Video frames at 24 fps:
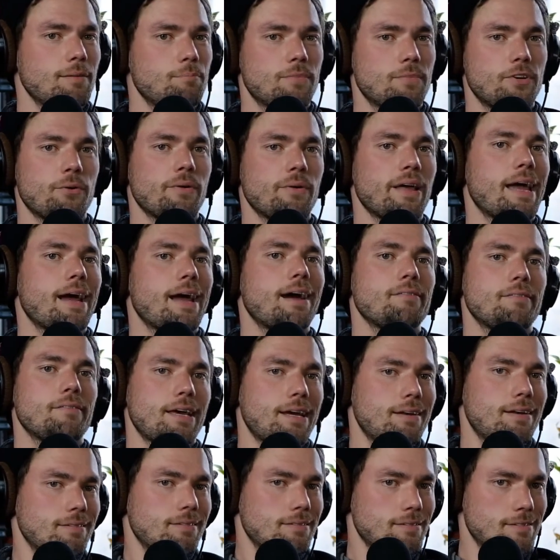I don't have
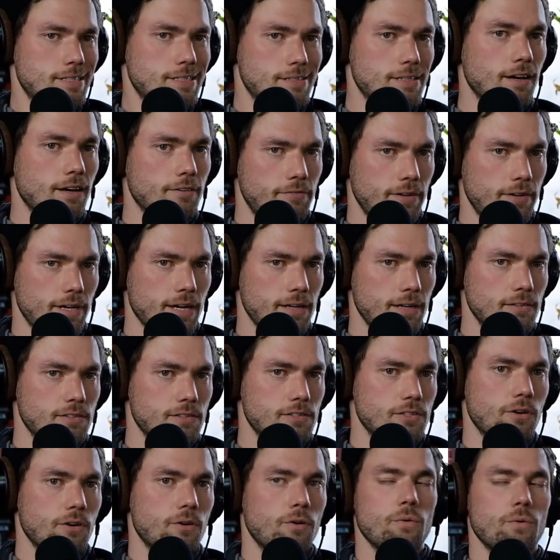that stuff
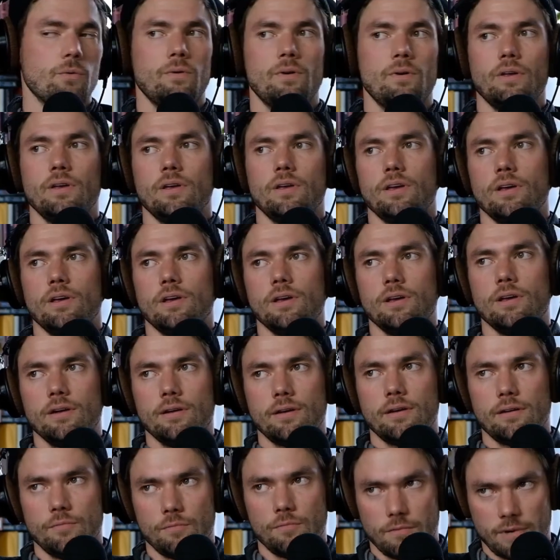yet. So
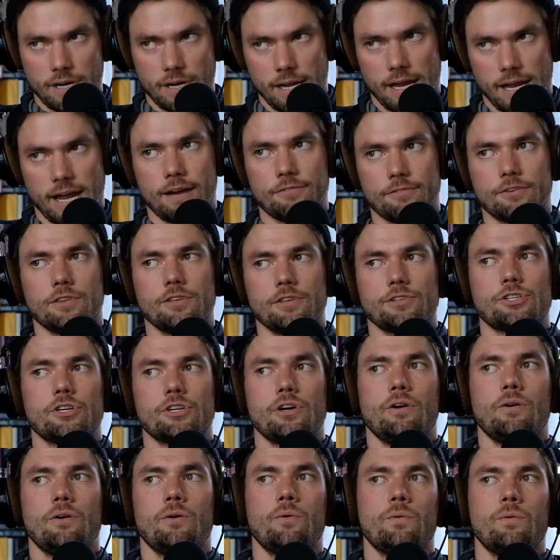after the
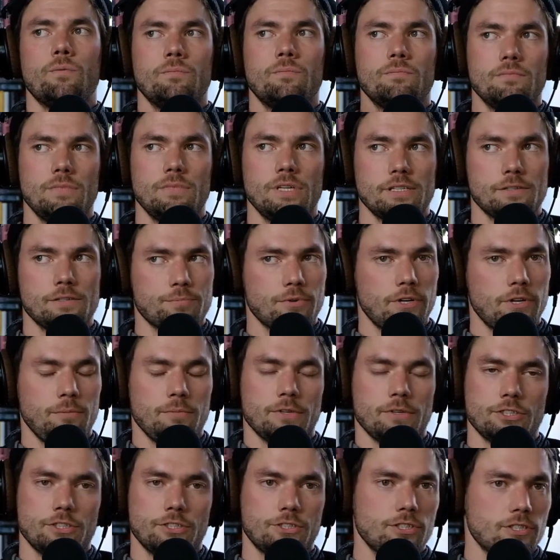show, it's
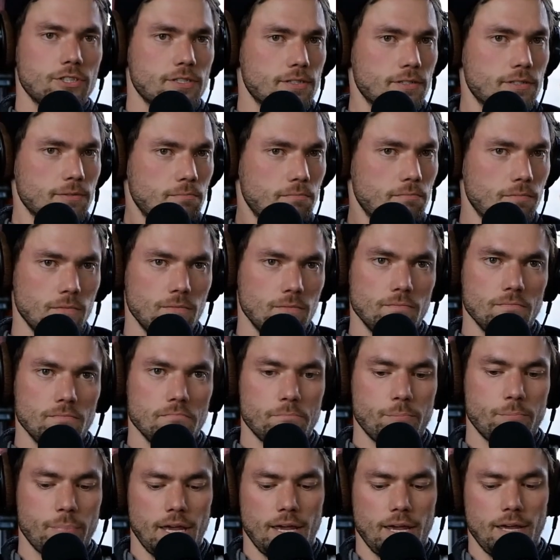pretty much just
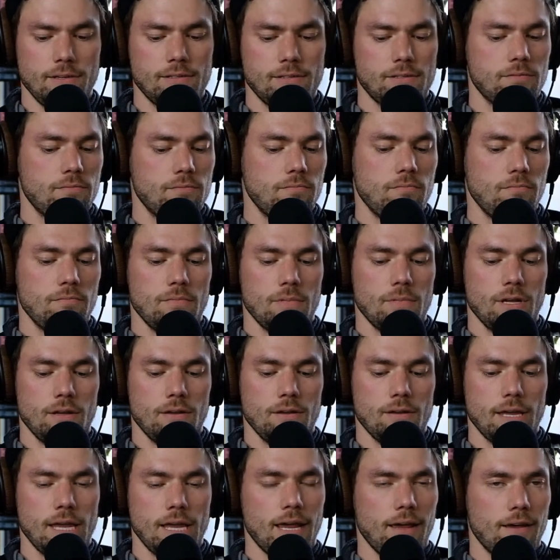paint
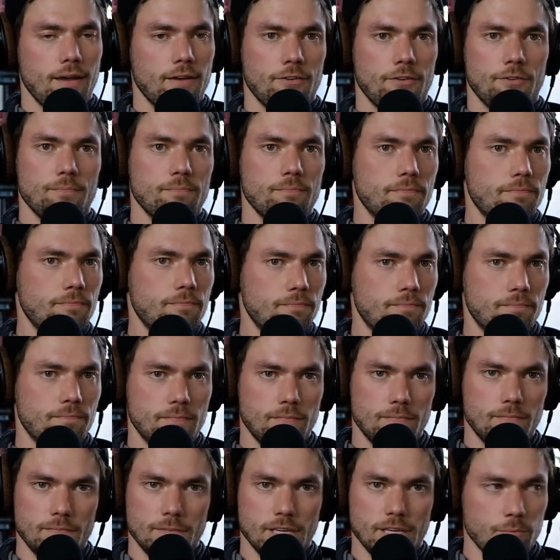and
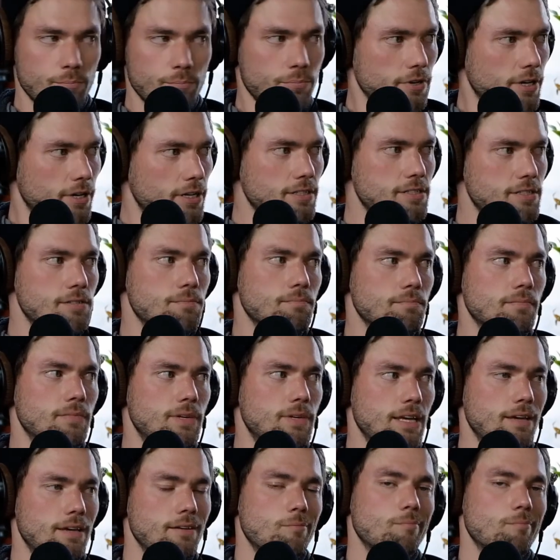get prints,
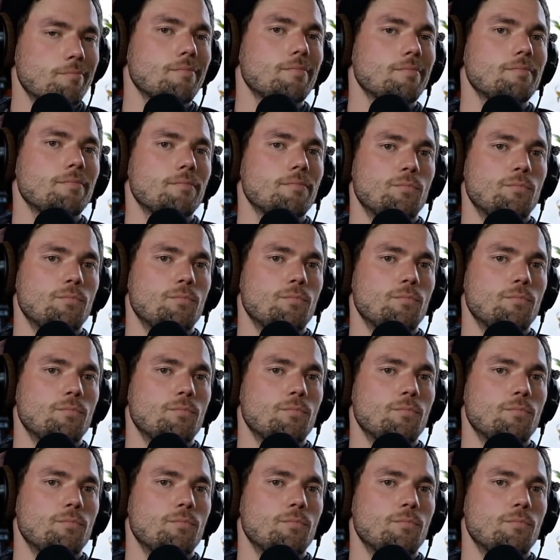get